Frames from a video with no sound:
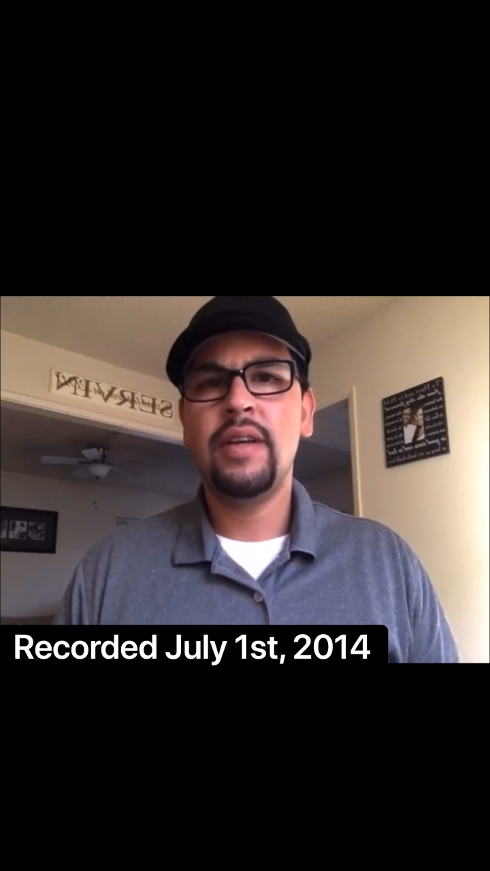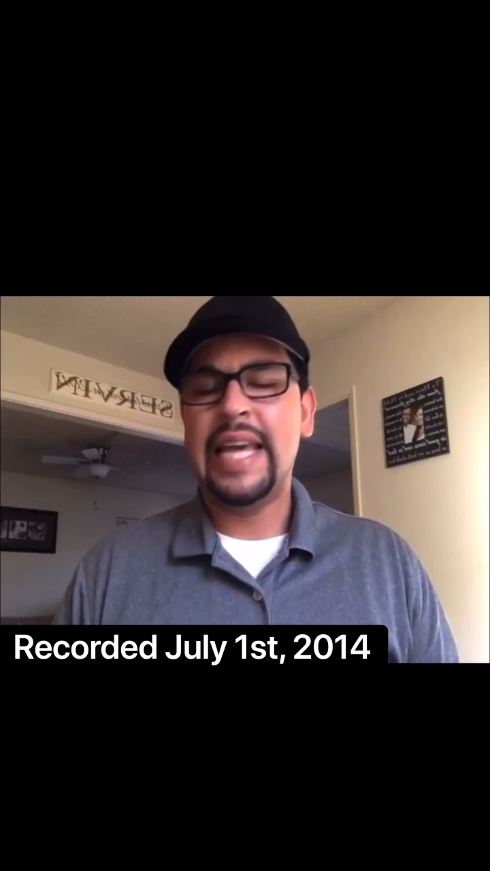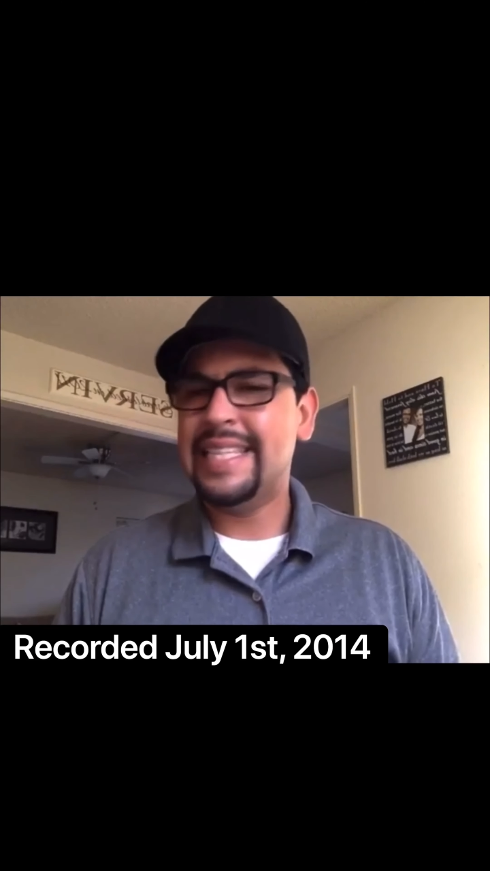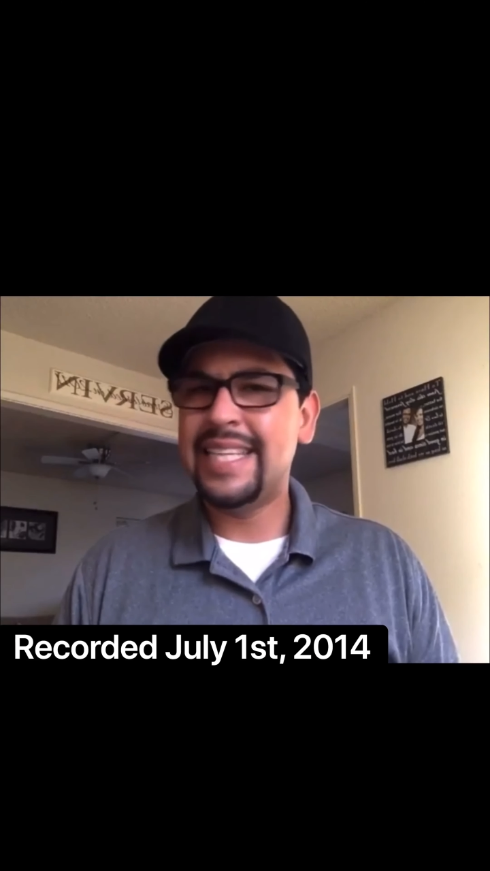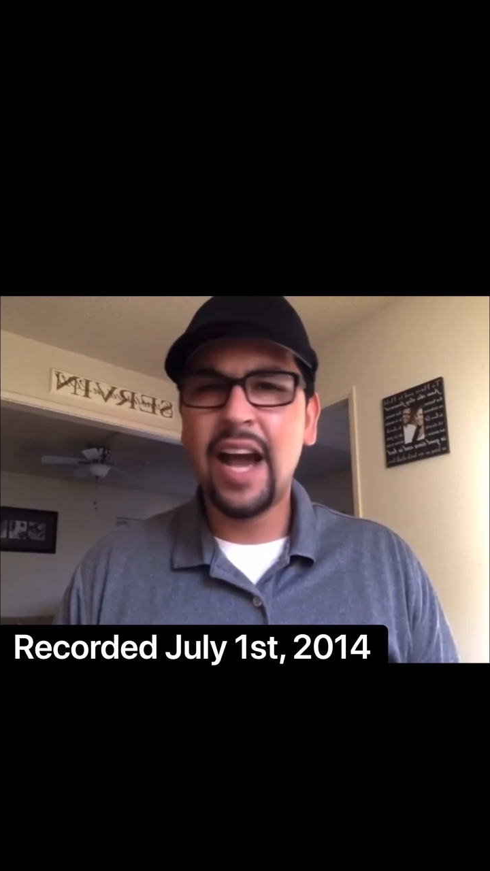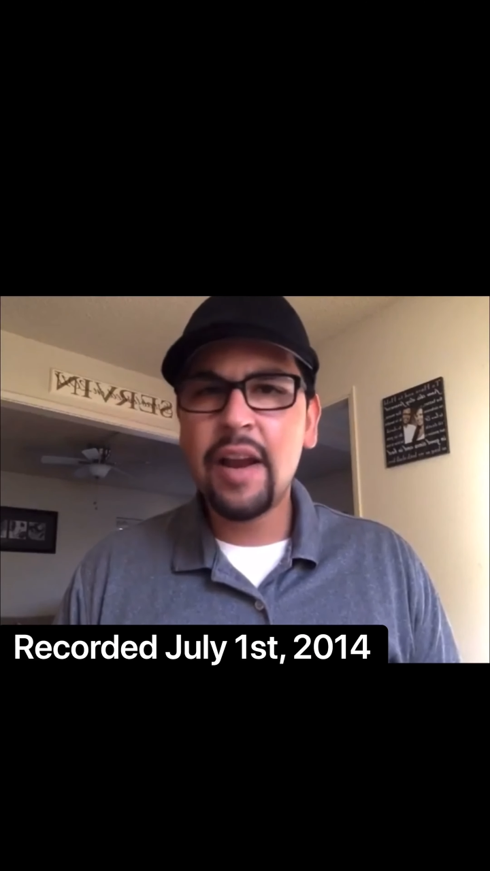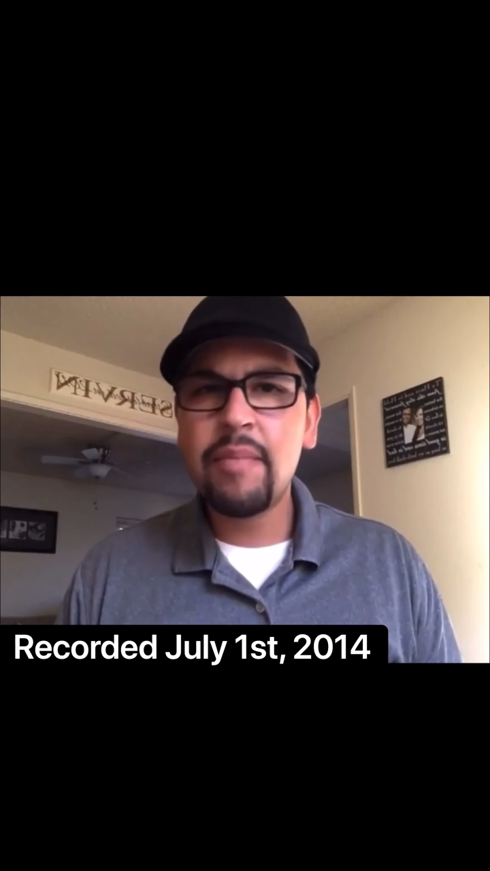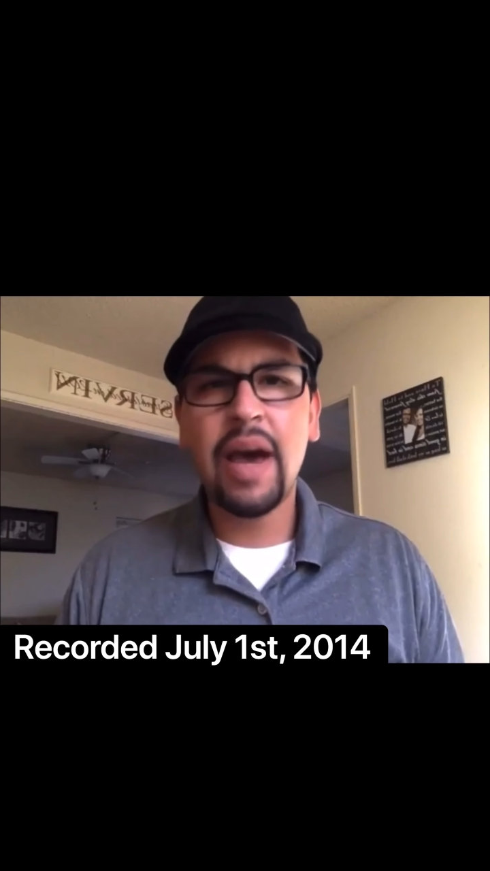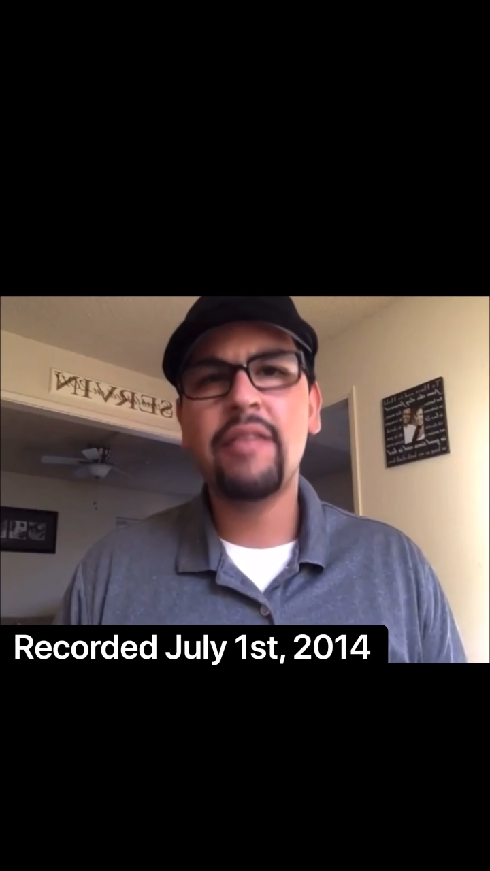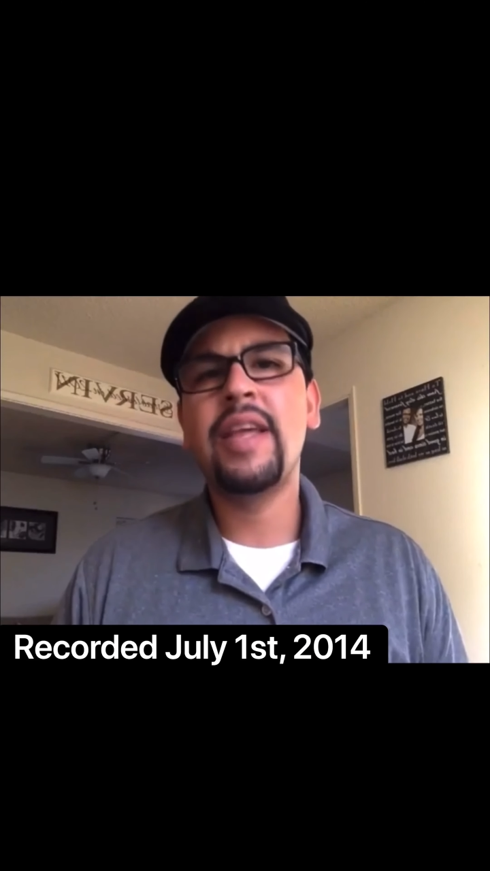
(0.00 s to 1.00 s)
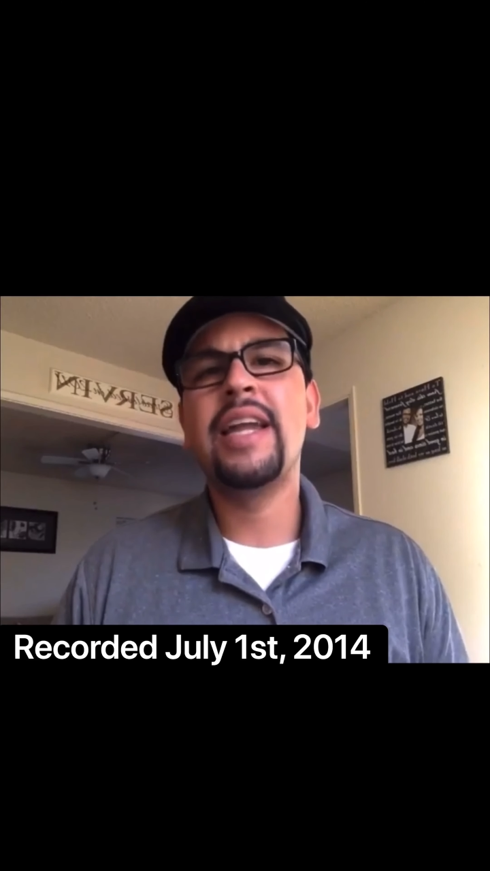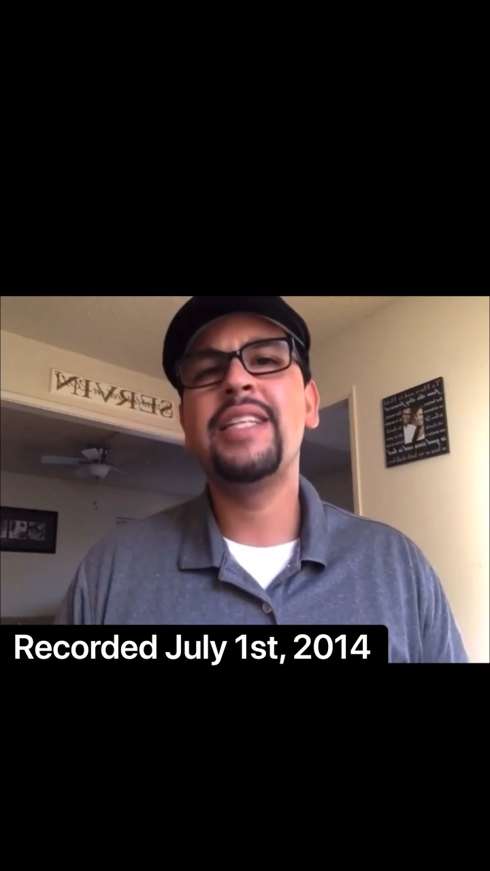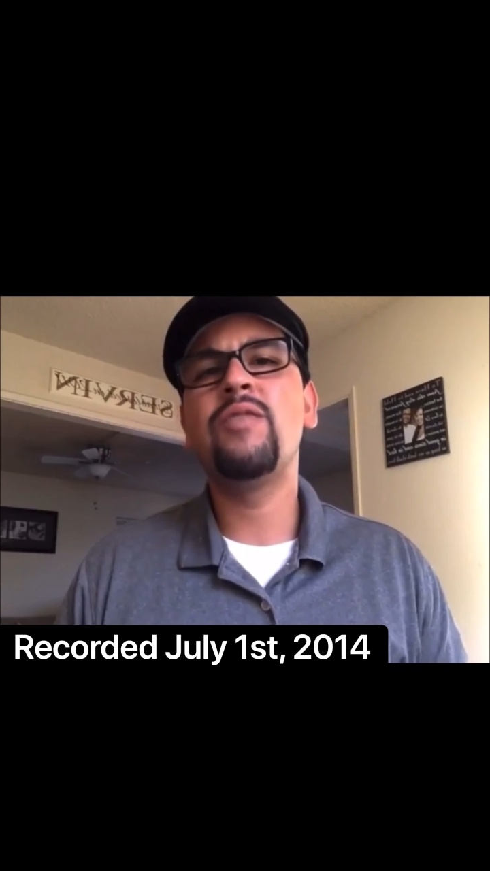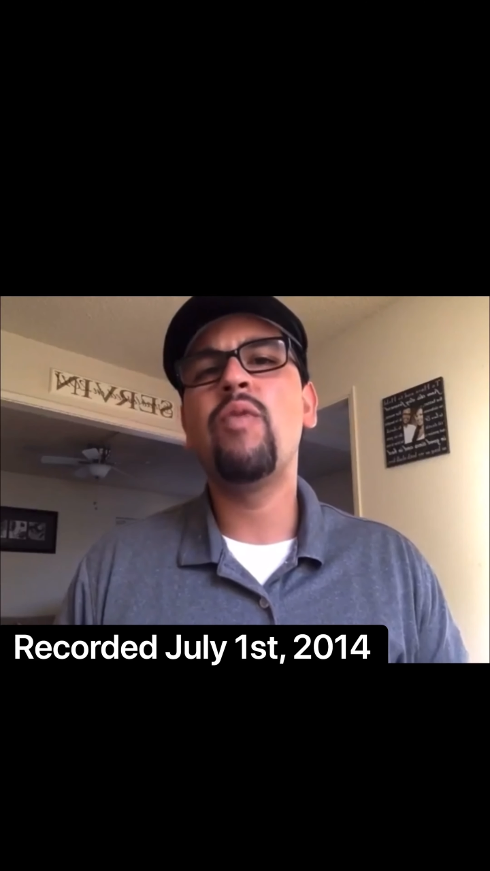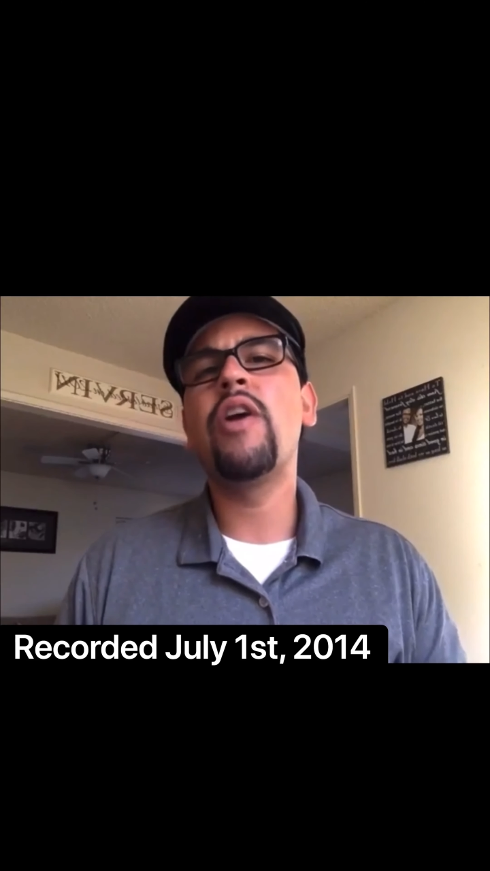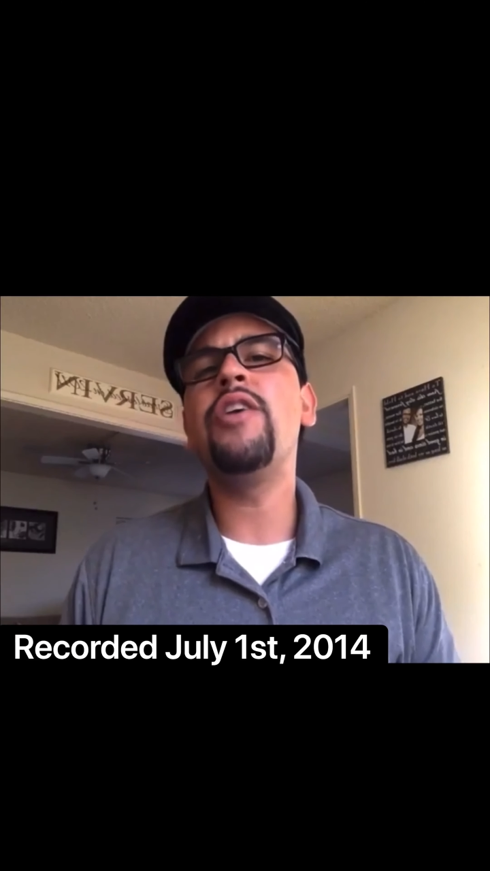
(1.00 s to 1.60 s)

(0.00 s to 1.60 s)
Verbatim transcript: It's not about that. It's where